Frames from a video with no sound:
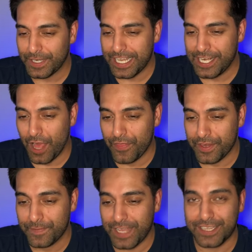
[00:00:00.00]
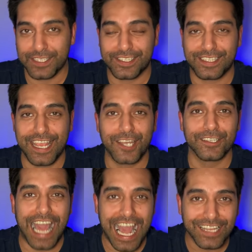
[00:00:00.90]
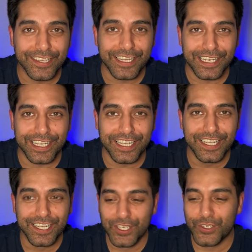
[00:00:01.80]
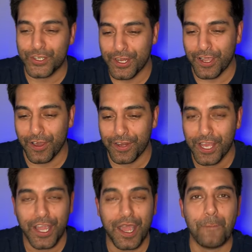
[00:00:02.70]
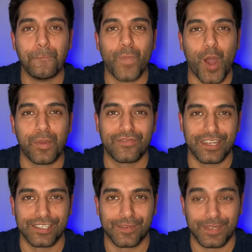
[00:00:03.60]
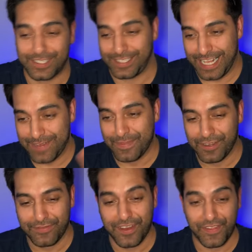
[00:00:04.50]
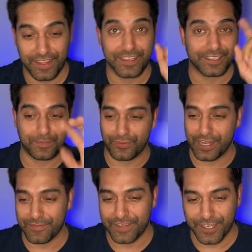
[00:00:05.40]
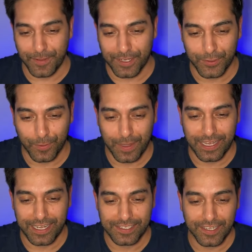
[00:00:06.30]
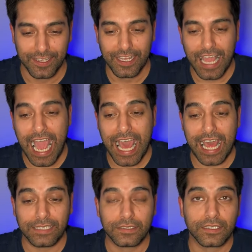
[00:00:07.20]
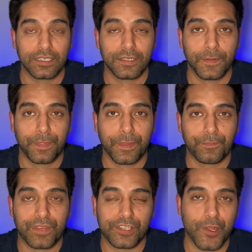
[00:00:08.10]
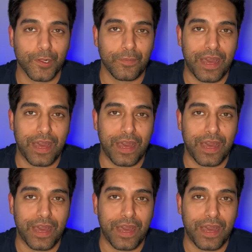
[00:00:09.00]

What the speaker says: in London that single-handedly took on a mob of Islamists in the middle of London. There's a brilliant video. We're going to talk about that later. And the so-called